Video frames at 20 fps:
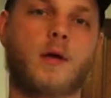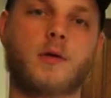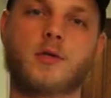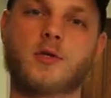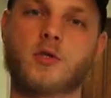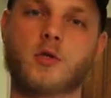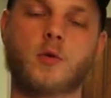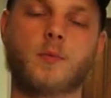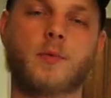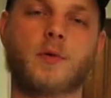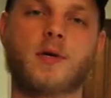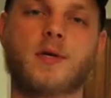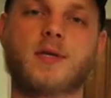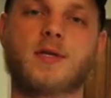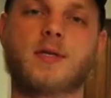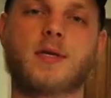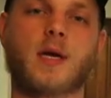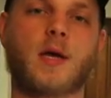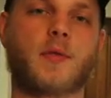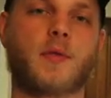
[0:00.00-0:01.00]
Super
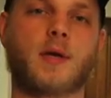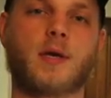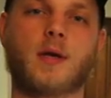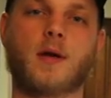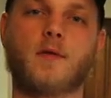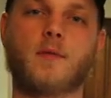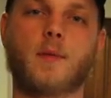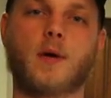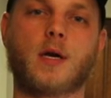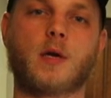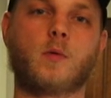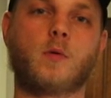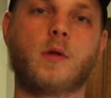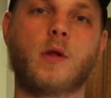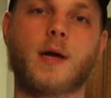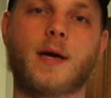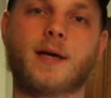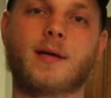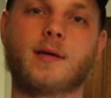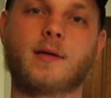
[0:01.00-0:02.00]
easy. I think everybody will
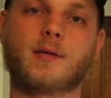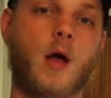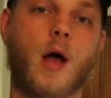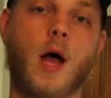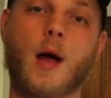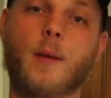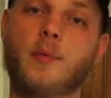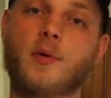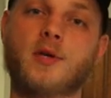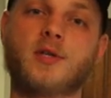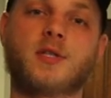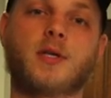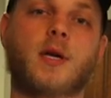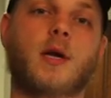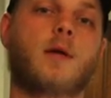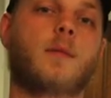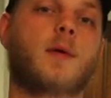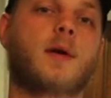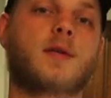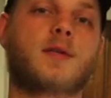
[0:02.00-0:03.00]
like it. I appreciate
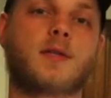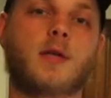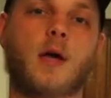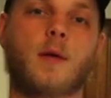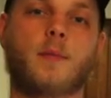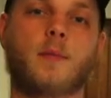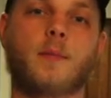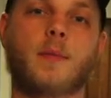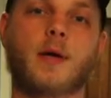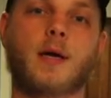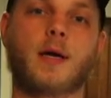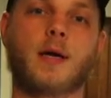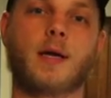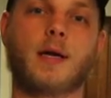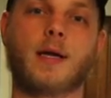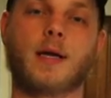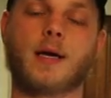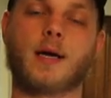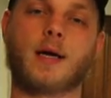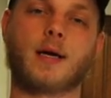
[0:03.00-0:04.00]
everybody stopping
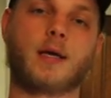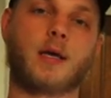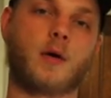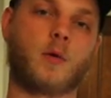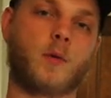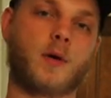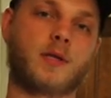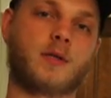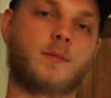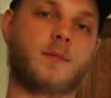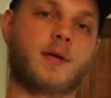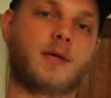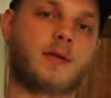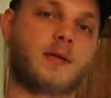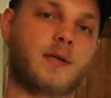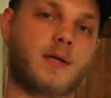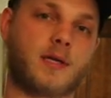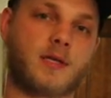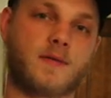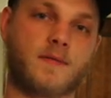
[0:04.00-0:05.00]
by, and I can't wait to make
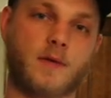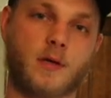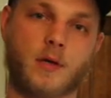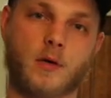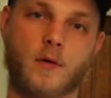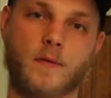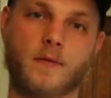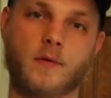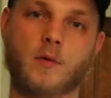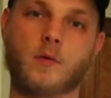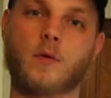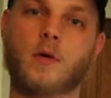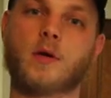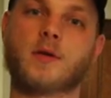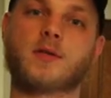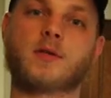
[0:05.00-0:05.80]
the next video for you all.